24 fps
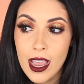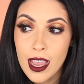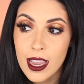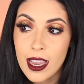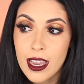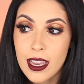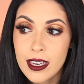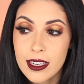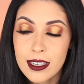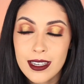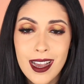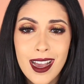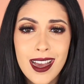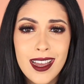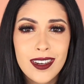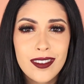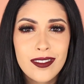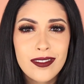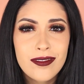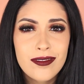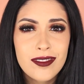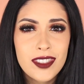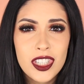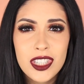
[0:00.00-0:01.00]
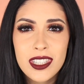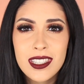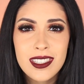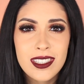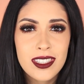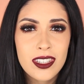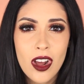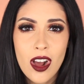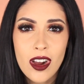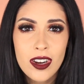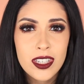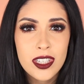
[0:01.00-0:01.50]
and kind of
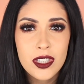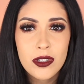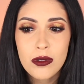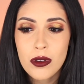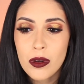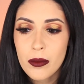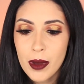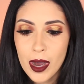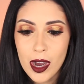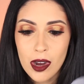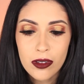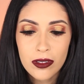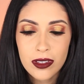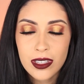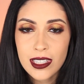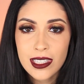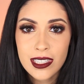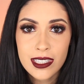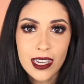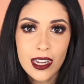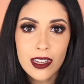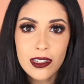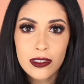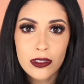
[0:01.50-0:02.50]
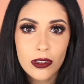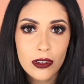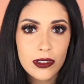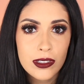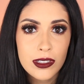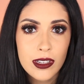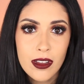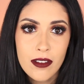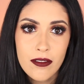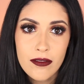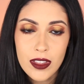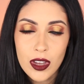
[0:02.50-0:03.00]
just talk to you about these
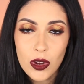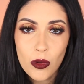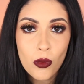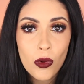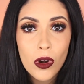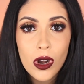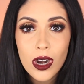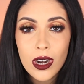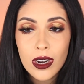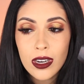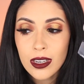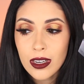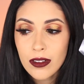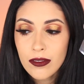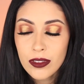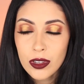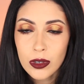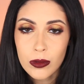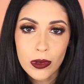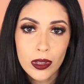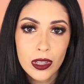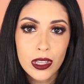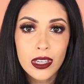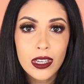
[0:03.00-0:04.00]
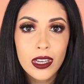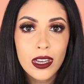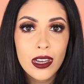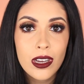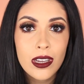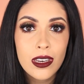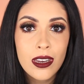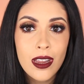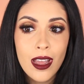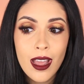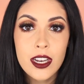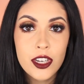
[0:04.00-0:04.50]
stencils, if they work, if they're really
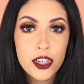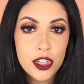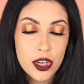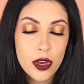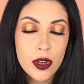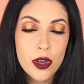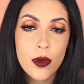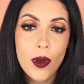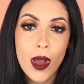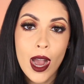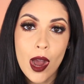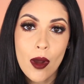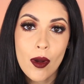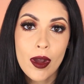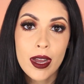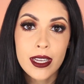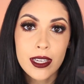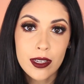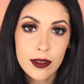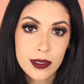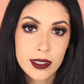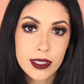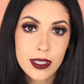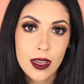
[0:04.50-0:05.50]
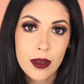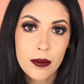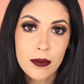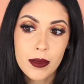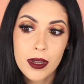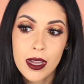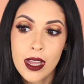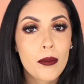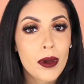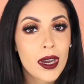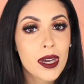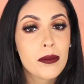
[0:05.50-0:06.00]
good, and show you how I use
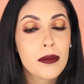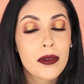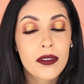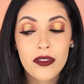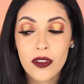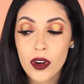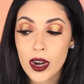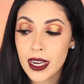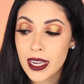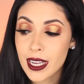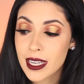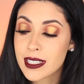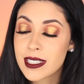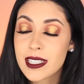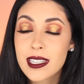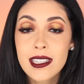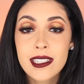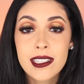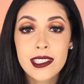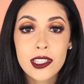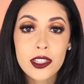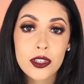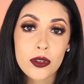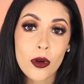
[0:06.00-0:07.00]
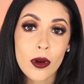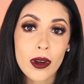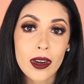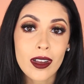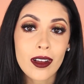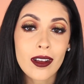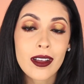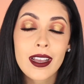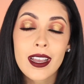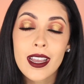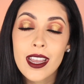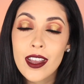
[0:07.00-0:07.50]
them. But before I get into this
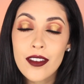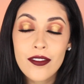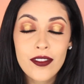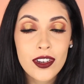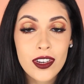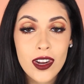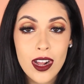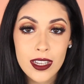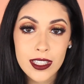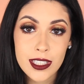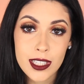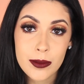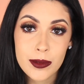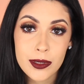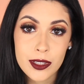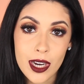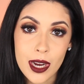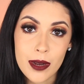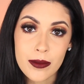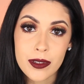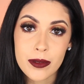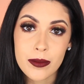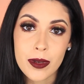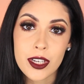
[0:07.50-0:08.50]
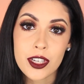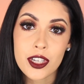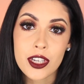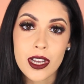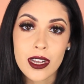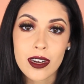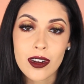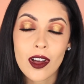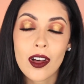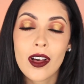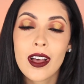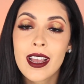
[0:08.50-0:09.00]
tutorial, if you're not subscribed to my
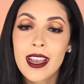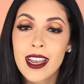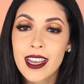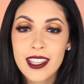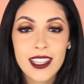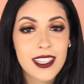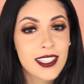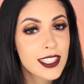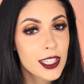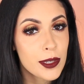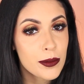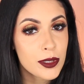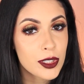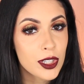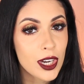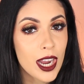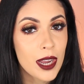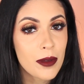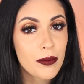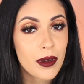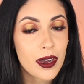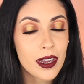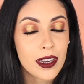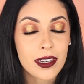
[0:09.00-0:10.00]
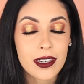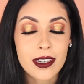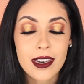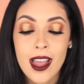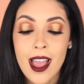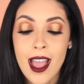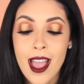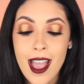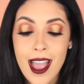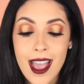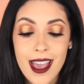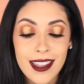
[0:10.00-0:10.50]
channel, hit the subscribe button
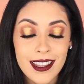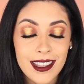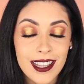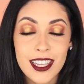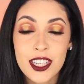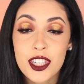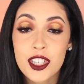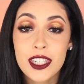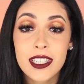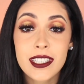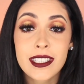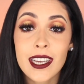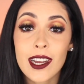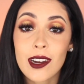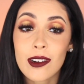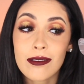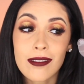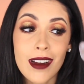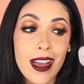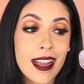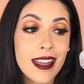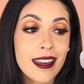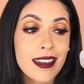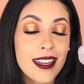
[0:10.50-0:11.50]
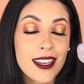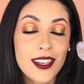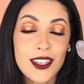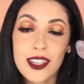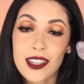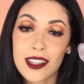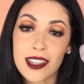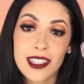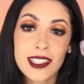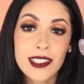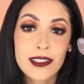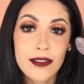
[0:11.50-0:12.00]
and let's just get right
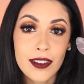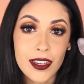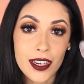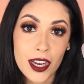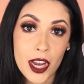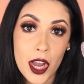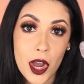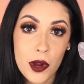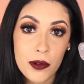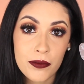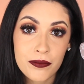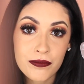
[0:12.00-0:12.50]
into this video.